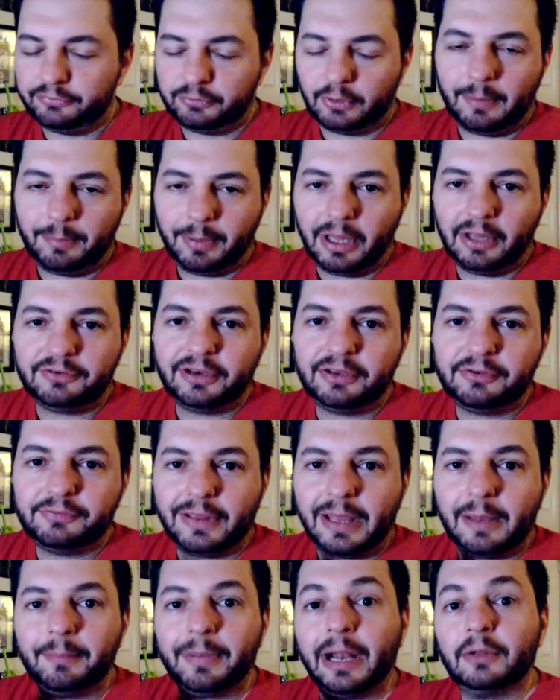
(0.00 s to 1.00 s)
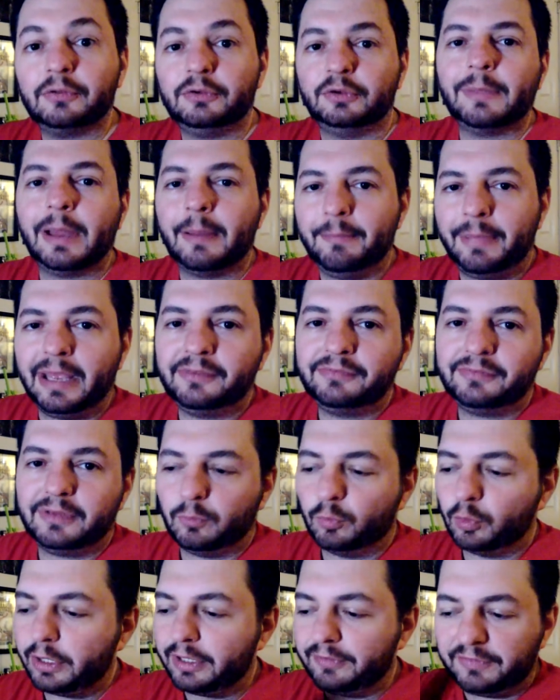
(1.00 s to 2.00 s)
I, so I apologize for that. But I'll do my
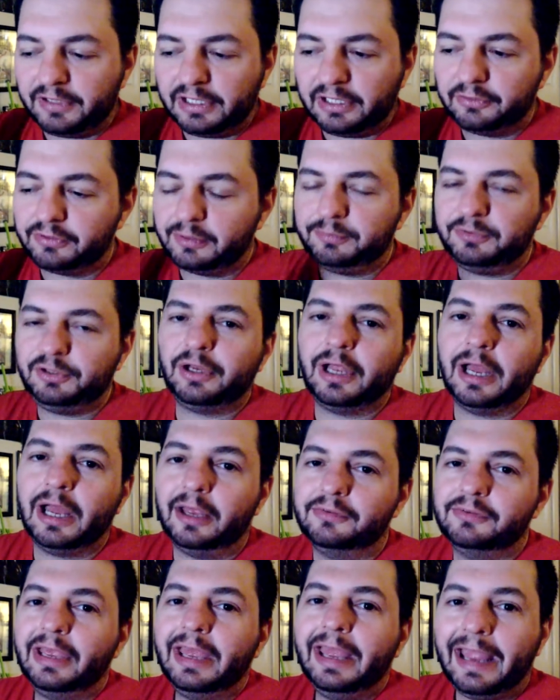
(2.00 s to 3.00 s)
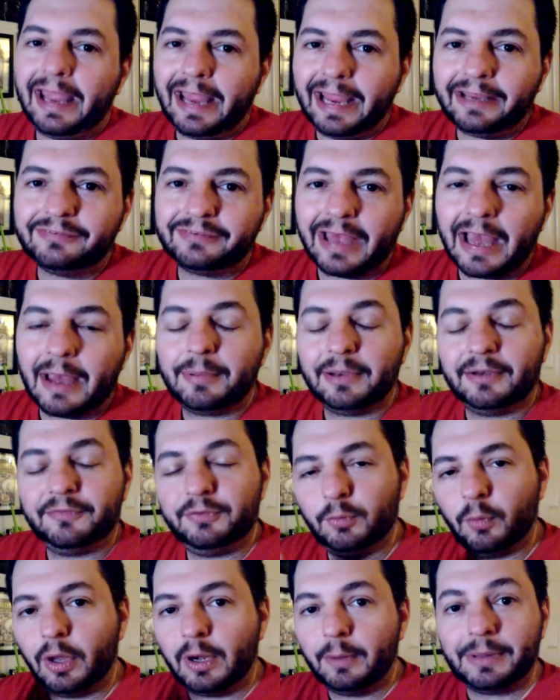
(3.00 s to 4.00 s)
best, and we'll get videos up to you guys ASAP.
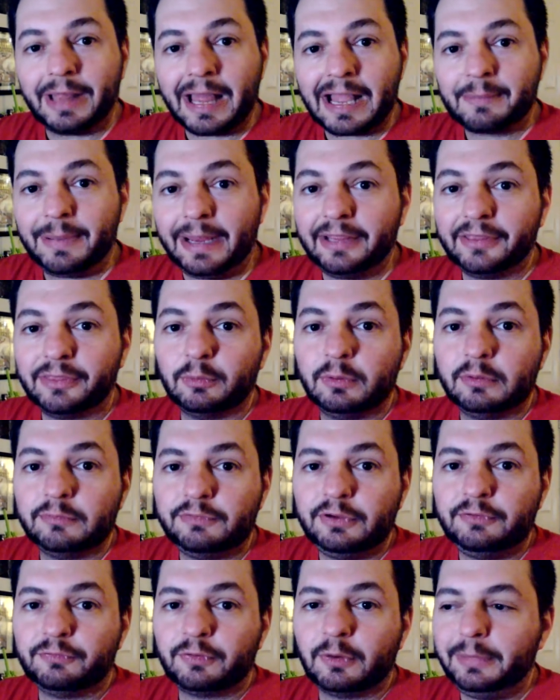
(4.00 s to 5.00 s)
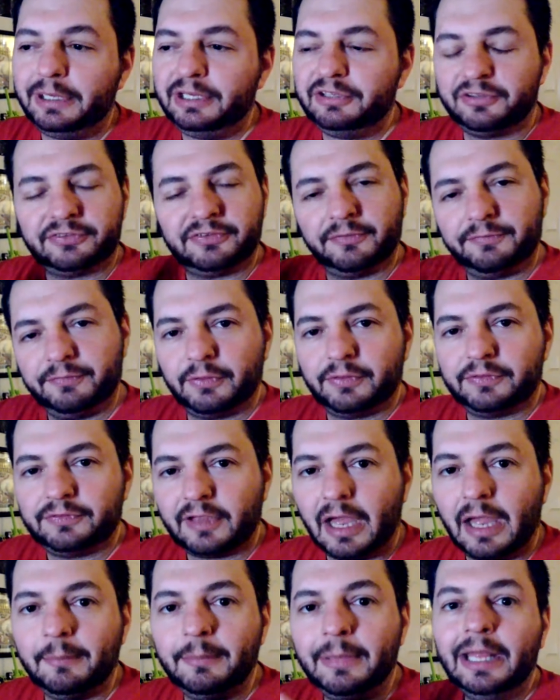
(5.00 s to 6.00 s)
And if you want a Black Panther review from me just to fill
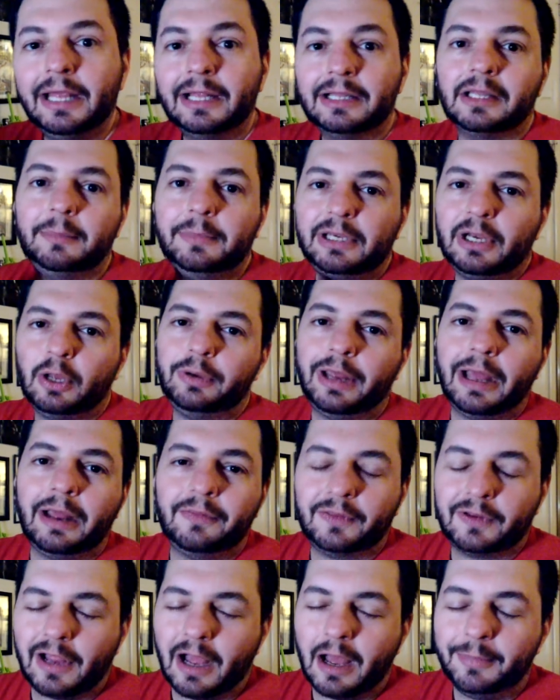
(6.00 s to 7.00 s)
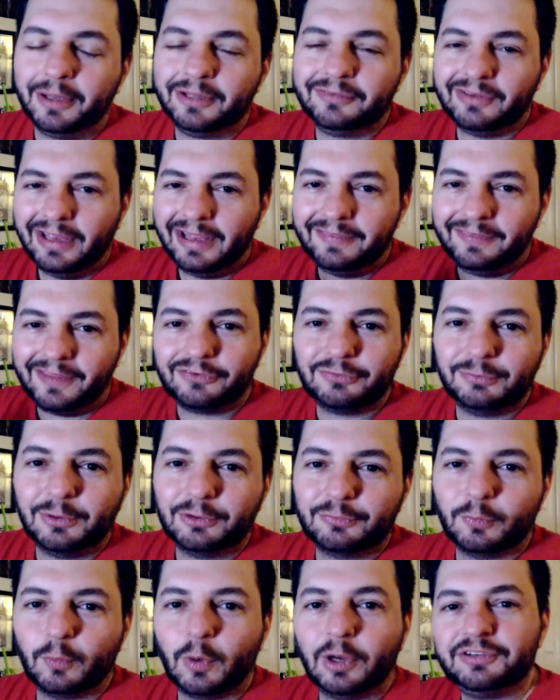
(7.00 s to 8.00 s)
the time, let me know down in the comments.
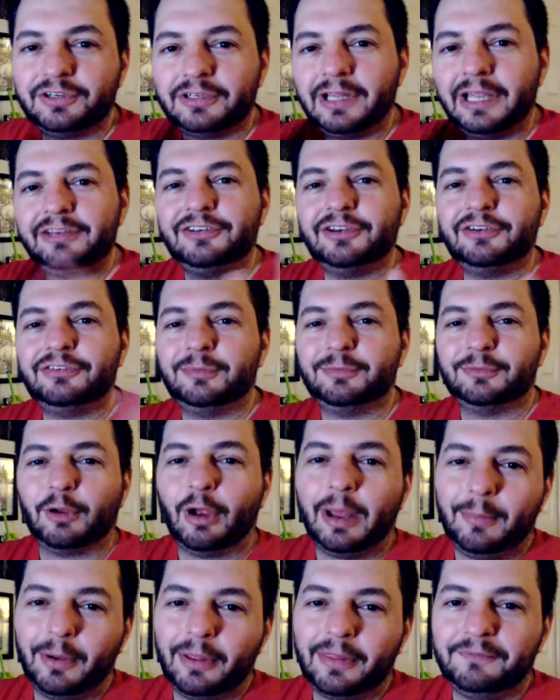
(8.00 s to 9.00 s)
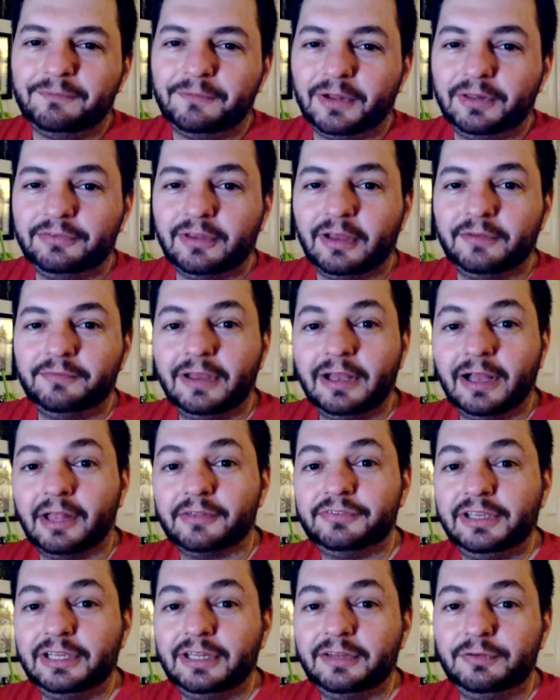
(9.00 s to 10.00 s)
Thanks so much for watching. Like, share, subscribe, all that fun stuff.
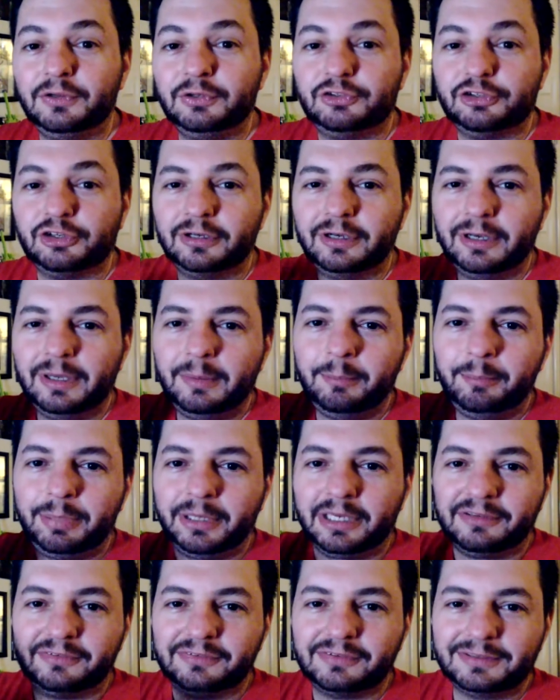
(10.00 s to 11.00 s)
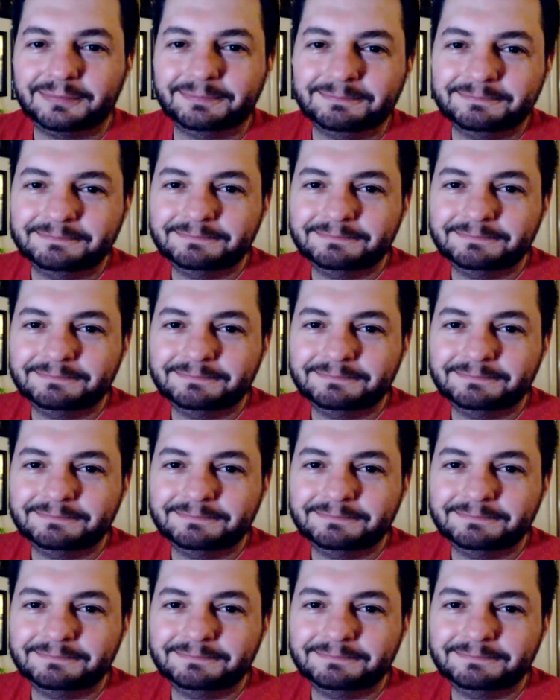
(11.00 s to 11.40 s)
I'll see you in the future. Peace.